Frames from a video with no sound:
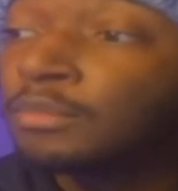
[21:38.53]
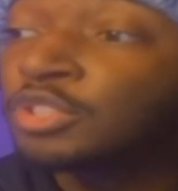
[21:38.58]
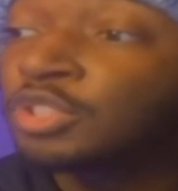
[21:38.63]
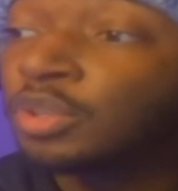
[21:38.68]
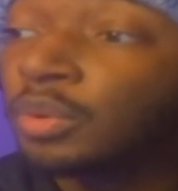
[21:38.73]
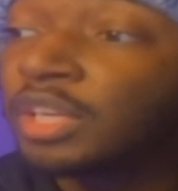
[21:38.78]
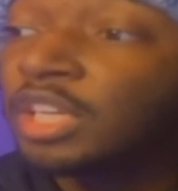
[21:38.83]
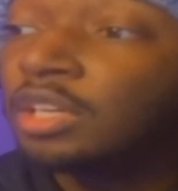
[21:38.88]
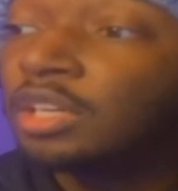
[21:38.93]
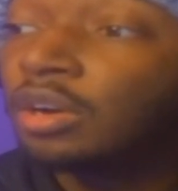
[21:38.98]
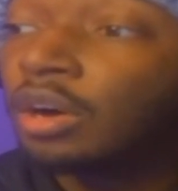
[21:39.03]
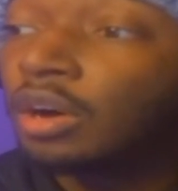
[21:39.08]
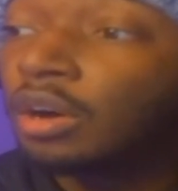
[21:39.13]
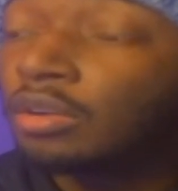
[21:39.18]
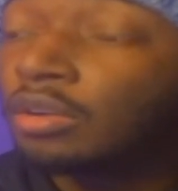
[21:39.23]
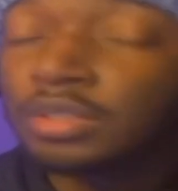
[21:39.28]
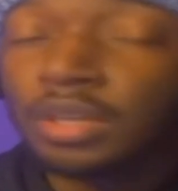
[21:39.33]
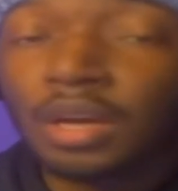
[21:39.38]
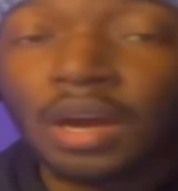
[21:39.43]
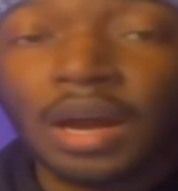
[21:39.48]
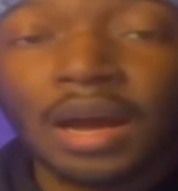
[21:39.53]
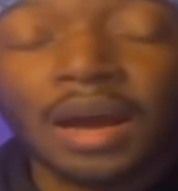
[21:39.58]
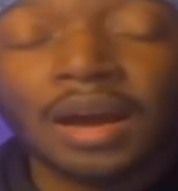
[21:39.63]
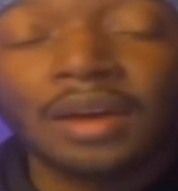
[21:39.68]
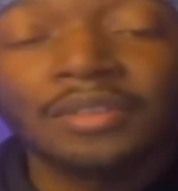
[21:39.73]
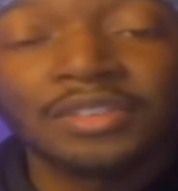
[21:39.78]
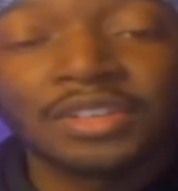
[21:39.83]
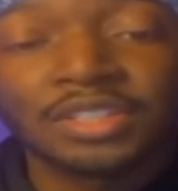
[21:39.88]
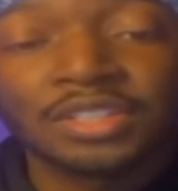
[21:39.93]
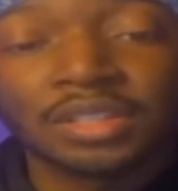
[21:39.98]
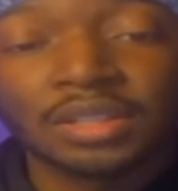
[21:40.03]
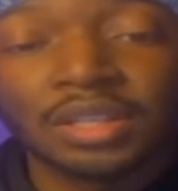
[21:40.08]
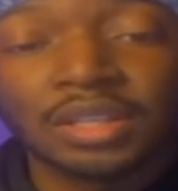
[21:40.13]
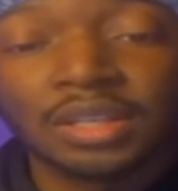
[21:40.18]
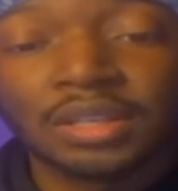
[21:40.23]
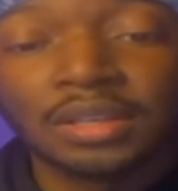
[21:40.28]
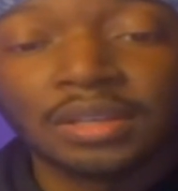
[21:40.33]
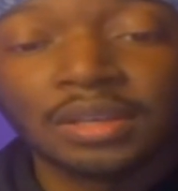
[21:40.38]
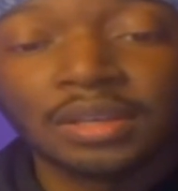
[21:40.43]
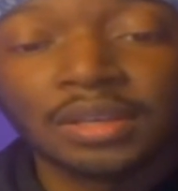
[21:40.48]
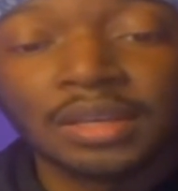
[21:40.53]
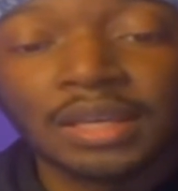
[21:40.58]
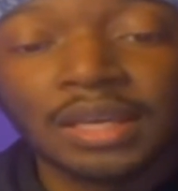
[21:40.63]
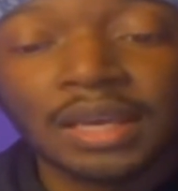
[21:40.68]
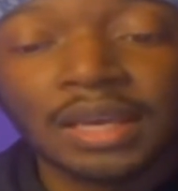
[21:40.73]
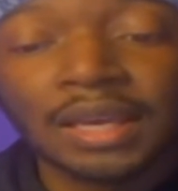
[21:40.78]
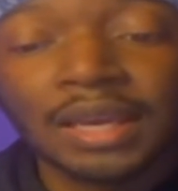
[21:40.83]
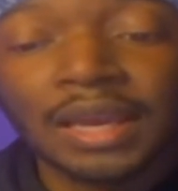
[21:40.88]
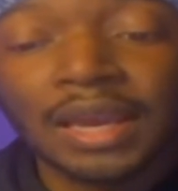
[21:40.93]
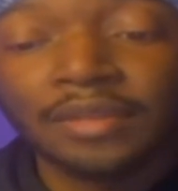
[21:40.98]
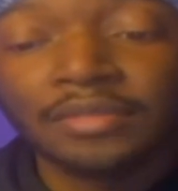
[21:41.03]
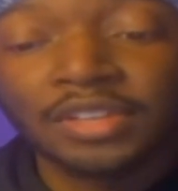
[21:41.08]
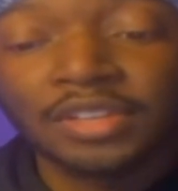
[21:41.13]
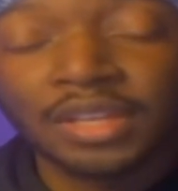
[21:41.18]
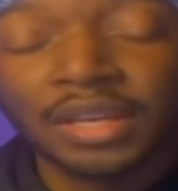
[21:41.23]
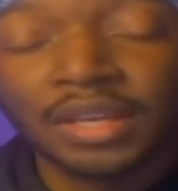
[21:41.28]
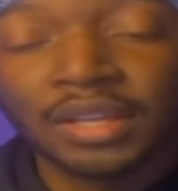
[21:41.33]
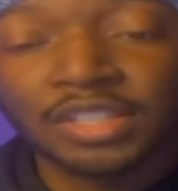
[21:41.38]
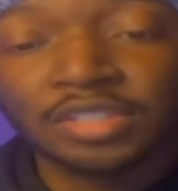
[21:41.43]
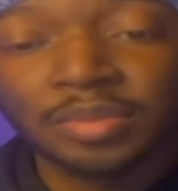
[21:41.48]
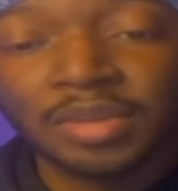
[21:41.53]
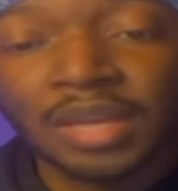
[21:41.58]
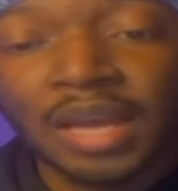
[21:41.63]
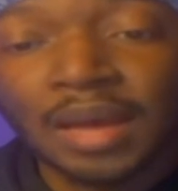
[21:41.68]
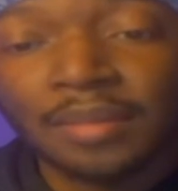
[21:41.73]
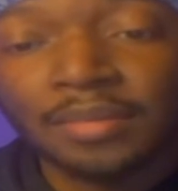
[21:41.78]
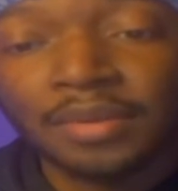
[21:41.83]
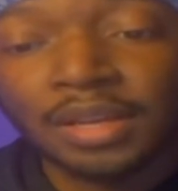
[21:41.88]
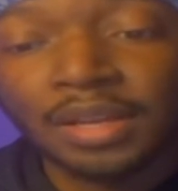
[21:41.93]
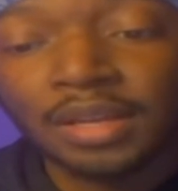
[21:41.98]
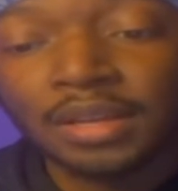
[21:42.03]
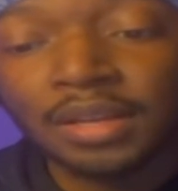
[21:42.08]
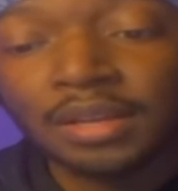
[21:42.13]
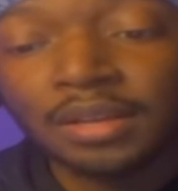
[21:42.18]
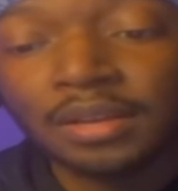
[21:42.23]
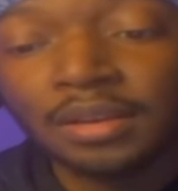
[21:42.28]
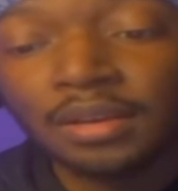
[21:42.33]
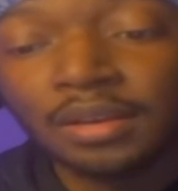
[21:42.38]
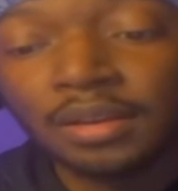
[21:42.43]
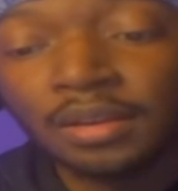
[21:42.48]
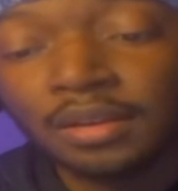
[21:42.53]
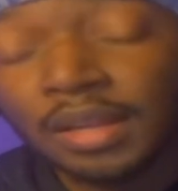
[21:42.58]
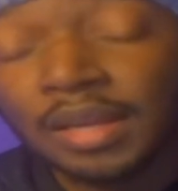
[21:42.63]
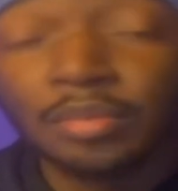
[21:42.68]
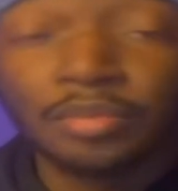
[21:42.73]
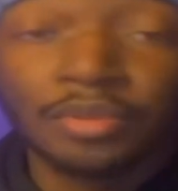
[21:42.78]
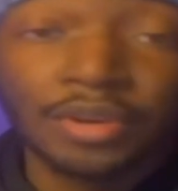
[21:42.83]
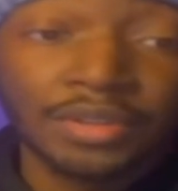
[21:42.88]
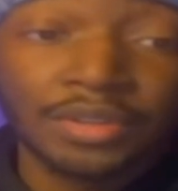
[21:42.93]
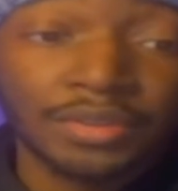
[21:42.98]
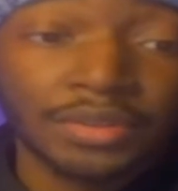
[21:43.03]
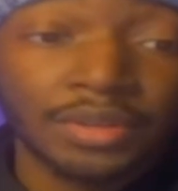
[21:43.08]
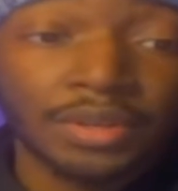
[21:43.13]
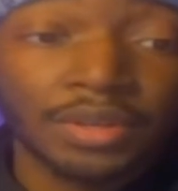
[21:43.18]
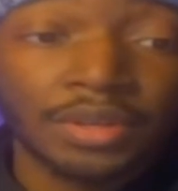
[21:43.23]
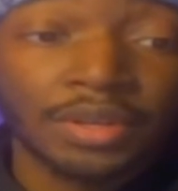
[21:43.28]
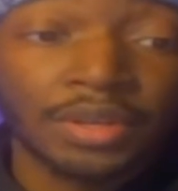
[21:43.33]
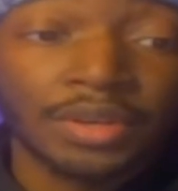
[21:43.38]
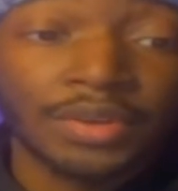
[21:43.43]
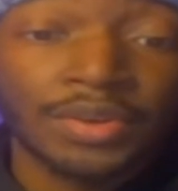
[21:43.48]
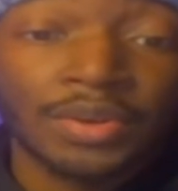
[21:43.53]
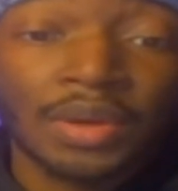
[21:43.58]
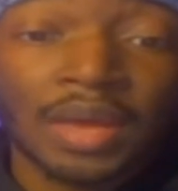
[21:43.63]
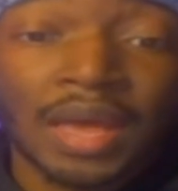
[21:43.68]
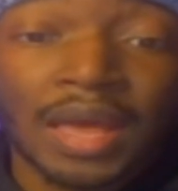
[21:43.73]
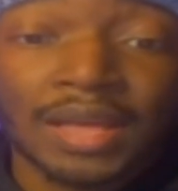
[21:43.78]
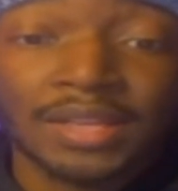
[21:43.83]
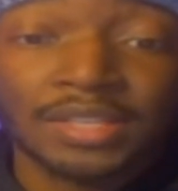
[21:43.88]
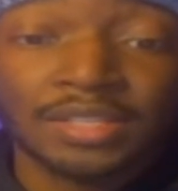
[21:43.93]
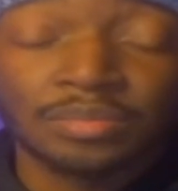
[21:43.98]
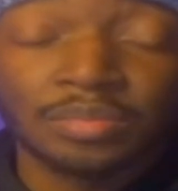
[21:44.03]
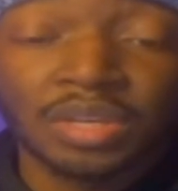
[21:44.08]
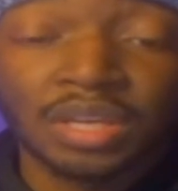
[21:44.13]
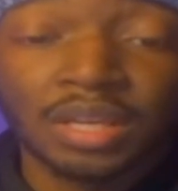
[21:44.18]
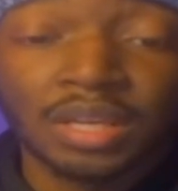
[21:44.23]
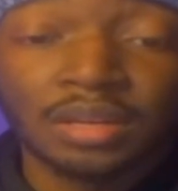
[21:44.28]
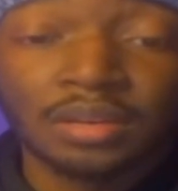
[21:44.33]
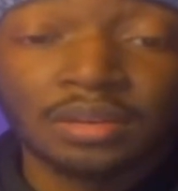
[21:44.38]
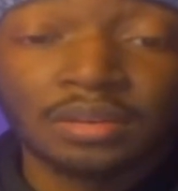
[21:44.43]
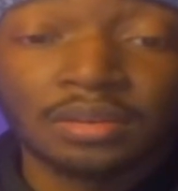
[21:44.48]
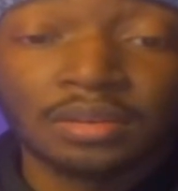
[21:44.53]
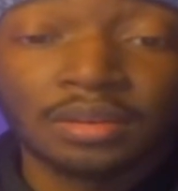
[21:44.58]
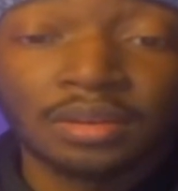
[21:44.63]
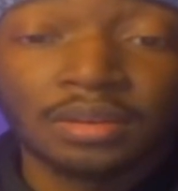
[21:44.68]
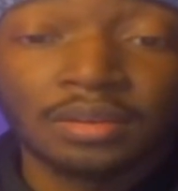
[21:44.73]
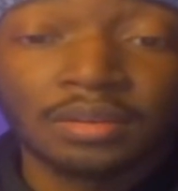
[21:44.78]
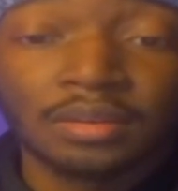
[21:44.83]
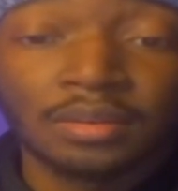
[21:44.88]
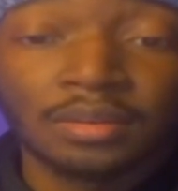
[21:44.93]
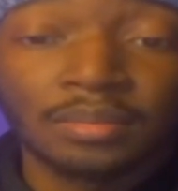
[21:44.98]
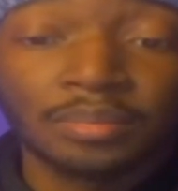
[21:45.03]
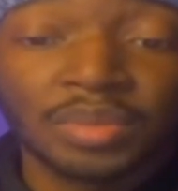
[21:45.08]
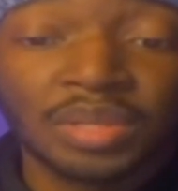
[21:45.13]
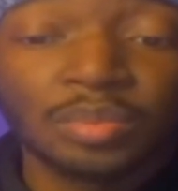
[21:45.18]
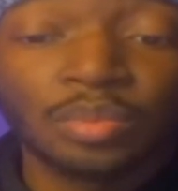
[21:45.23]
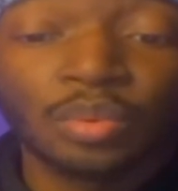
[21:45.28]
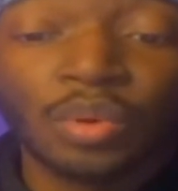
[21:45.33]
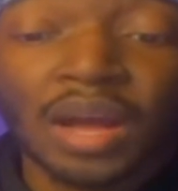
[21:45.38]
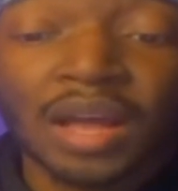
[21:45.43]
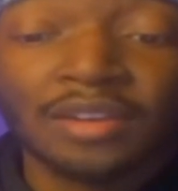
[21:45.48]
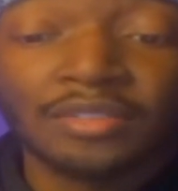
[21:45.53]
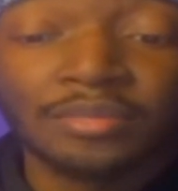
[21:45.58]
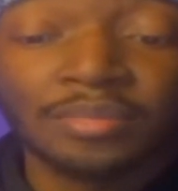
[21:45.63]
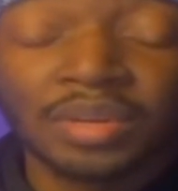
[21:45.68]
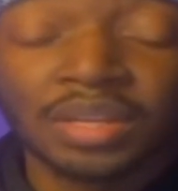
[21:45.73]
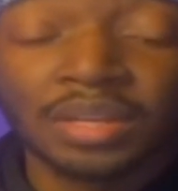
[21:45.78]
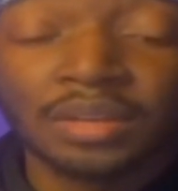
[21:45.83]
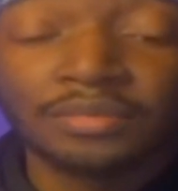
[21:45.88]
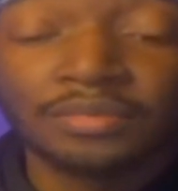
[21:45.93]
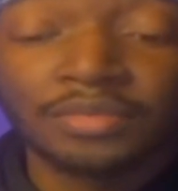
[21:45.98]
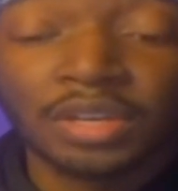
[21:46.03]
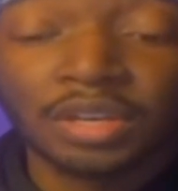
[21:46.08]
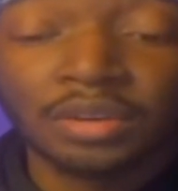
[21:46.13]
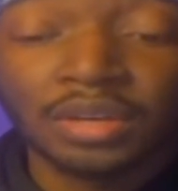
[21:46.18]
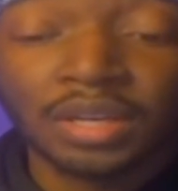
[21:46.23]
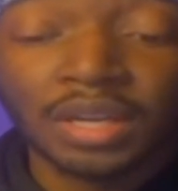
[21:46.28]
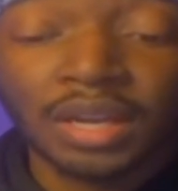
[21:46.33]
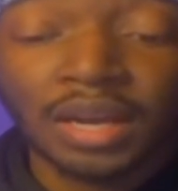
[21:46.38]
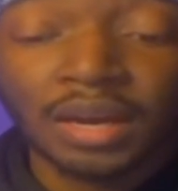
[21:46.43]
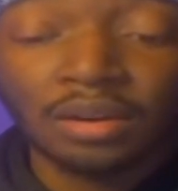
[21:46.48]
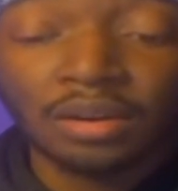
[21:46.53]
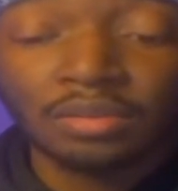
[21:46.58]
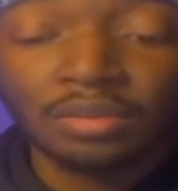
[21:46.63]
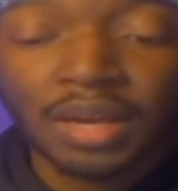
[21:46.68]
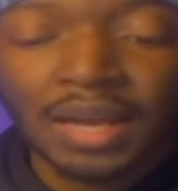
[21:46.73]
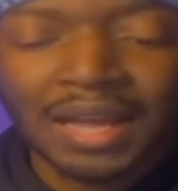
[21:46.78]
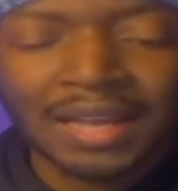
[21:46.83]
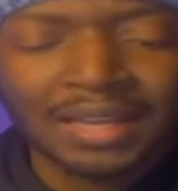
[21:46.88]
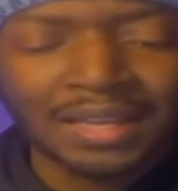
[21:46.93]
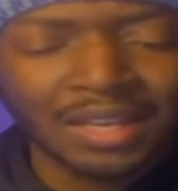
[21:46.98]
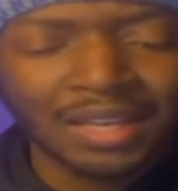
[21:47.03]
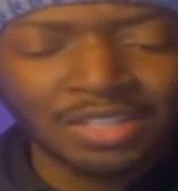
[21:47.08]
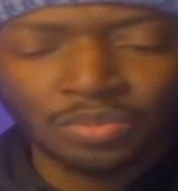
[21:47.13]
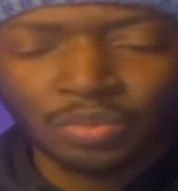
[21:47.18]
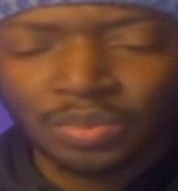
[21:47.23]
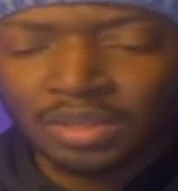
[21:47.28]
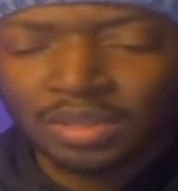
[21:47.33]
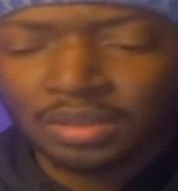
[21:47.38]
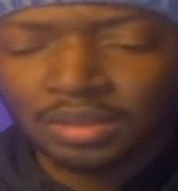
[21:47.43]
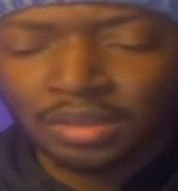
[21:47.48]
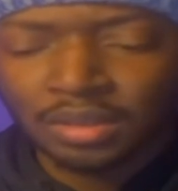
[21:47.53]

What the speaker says: called. Obviously, everything that's been happening in the labyrinth has been people have been figuring it out. I guess when